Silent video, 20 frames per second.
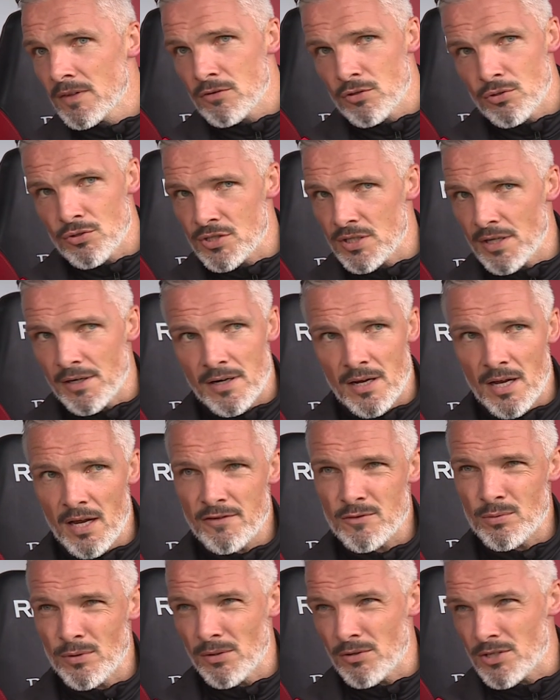Two centre
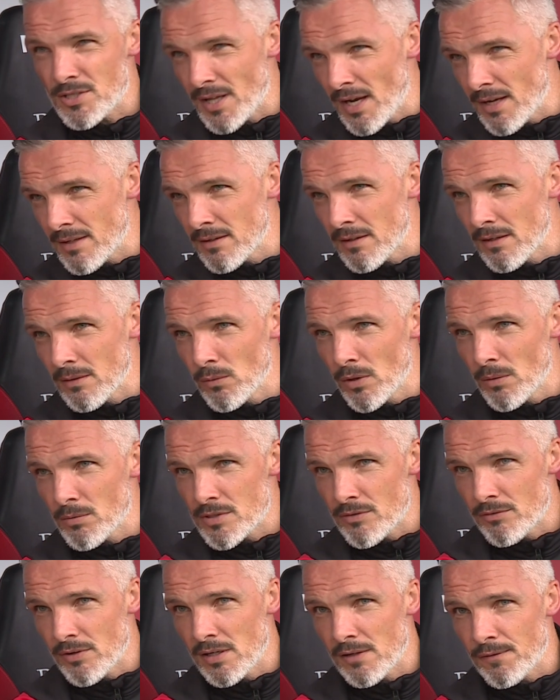halves were outstanding in what
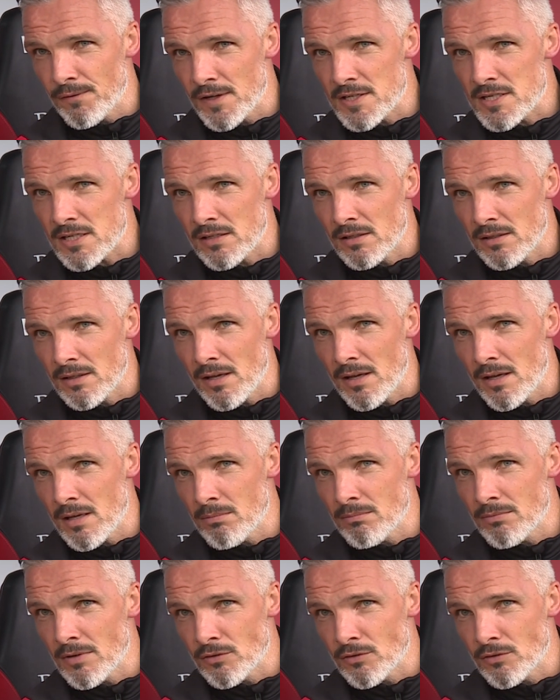was a really physical game.